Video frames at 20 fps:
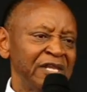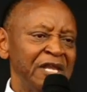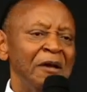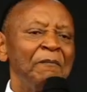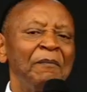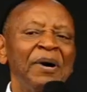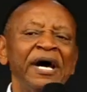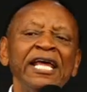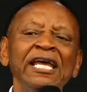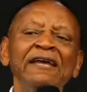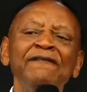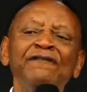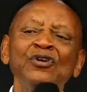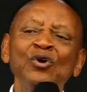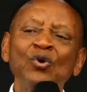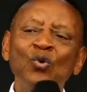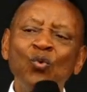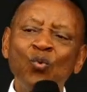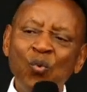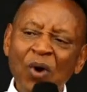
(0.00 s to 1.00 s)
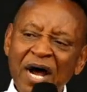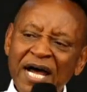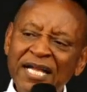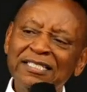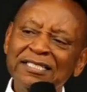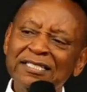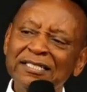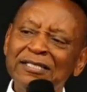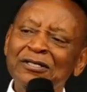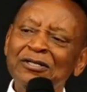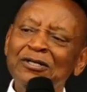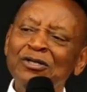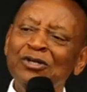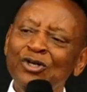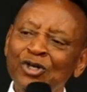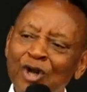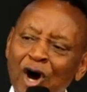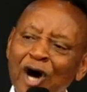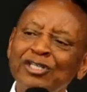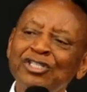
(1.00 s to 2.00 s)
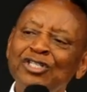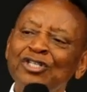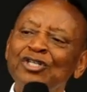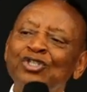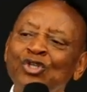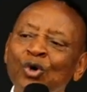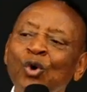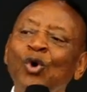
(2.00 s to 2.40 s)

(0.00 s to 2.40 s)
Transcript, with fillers: But if you want not to